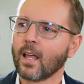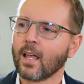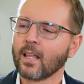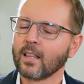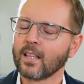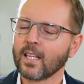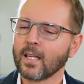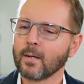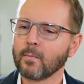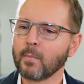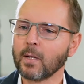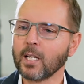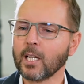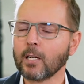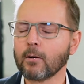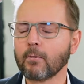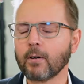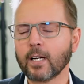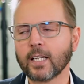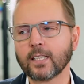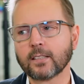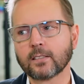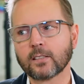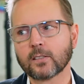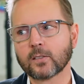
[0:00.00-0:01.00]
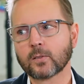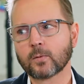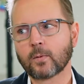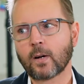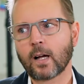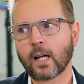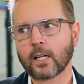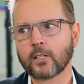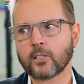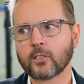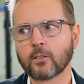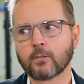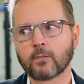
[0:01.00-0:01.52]
There are many reasons
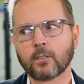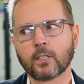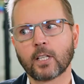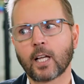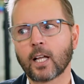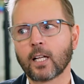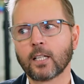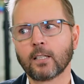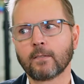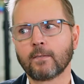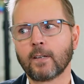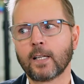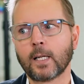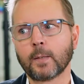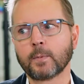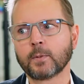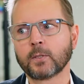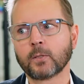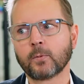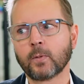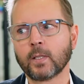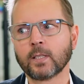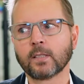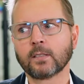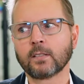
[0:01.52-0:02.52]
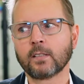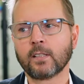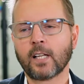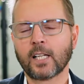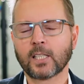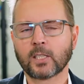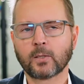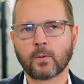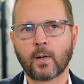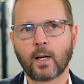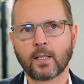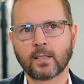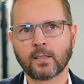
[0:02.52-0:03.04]
why children can develop squints, and
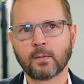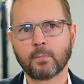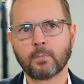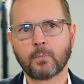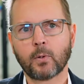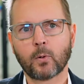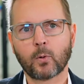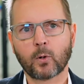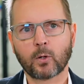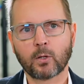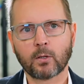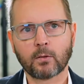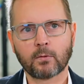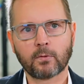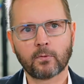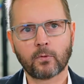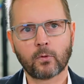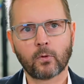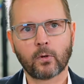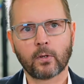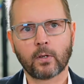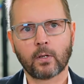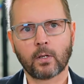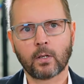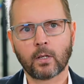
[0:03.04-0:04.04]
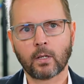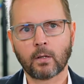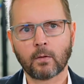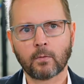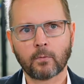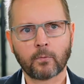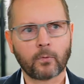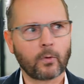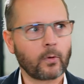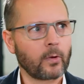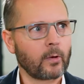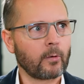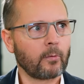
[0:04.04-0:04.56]
that's why it's important for
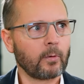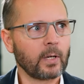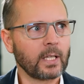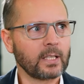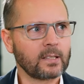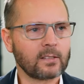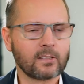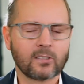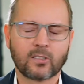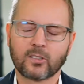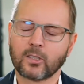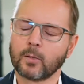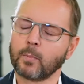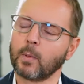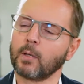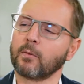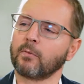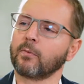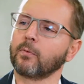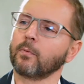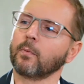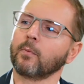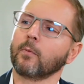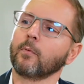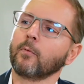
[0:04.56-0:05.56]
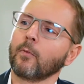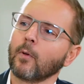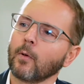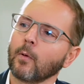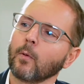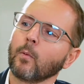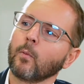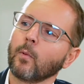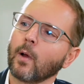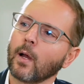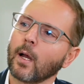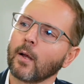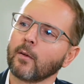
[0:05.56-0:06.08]
the reasons to be
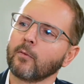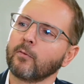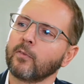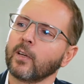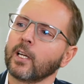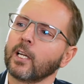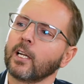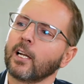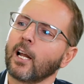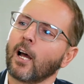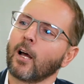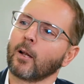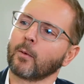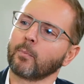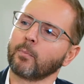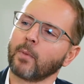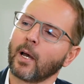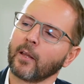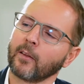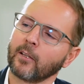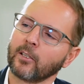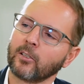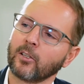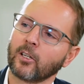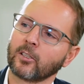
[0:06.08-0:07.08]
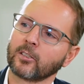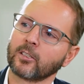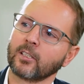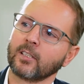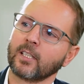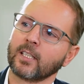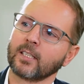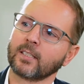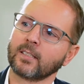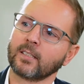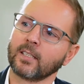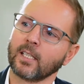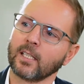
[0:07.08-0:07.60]
figured out by the doctor
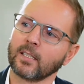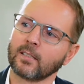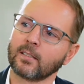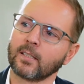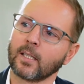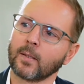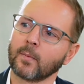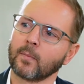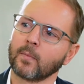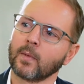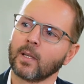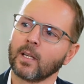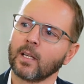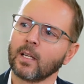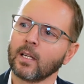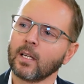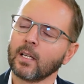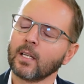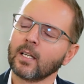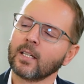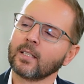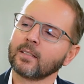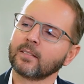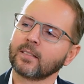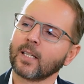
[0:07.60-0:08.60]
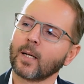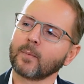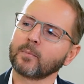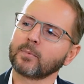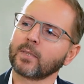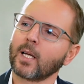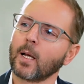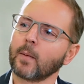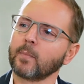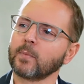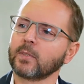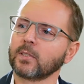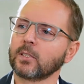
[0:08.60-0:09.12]
that sees them.
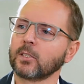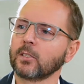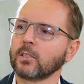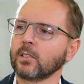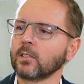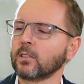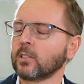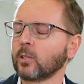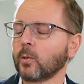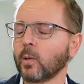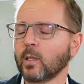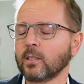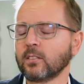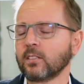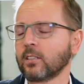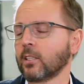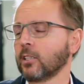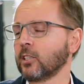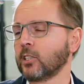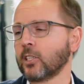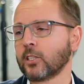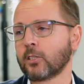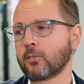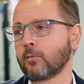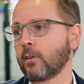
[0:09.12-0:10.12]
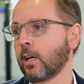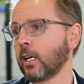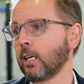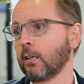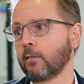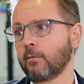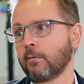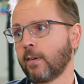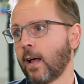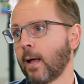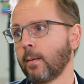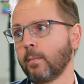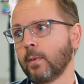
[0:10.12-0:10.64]
Sometimes squints can just run
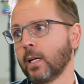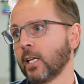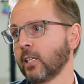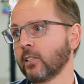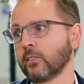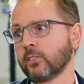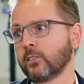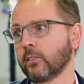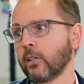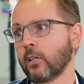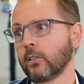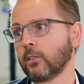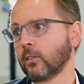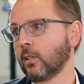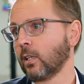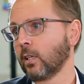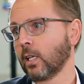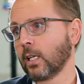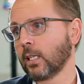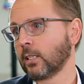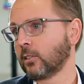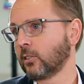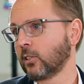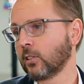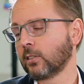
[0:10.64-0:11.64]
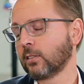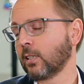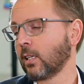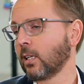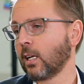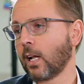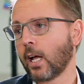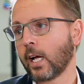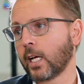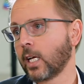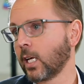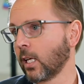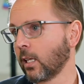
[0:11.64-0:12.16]
in families, so it's just
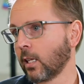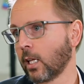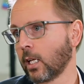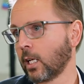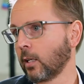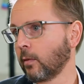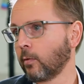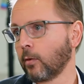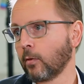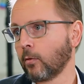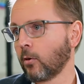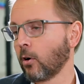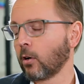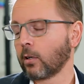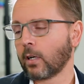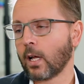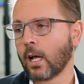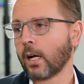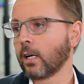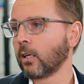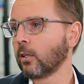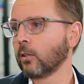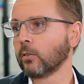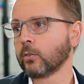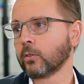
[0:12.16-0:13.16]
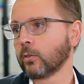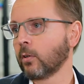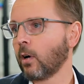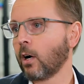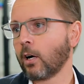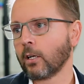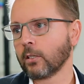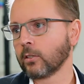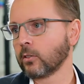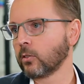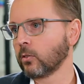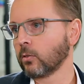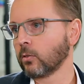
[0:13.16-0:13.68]
unlucky that if you've got uncles or aunts